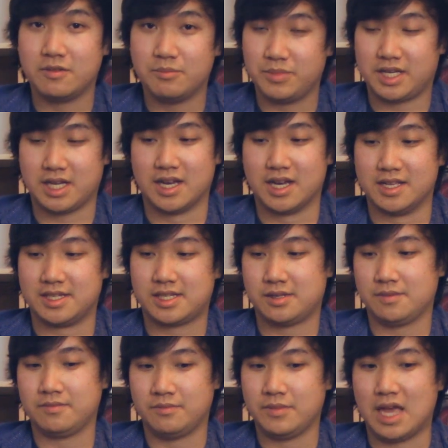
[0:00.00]

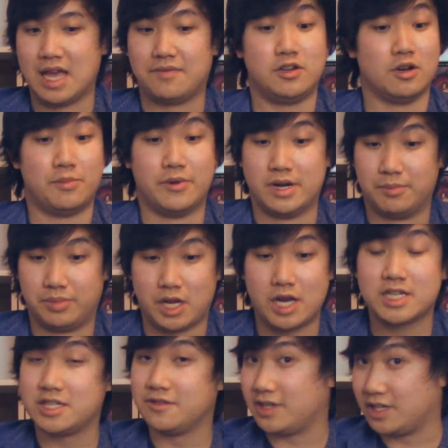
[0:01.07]
because if your opponent
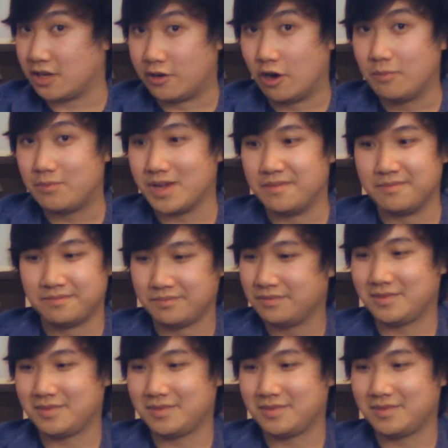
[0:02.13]
blocks you and you don't open,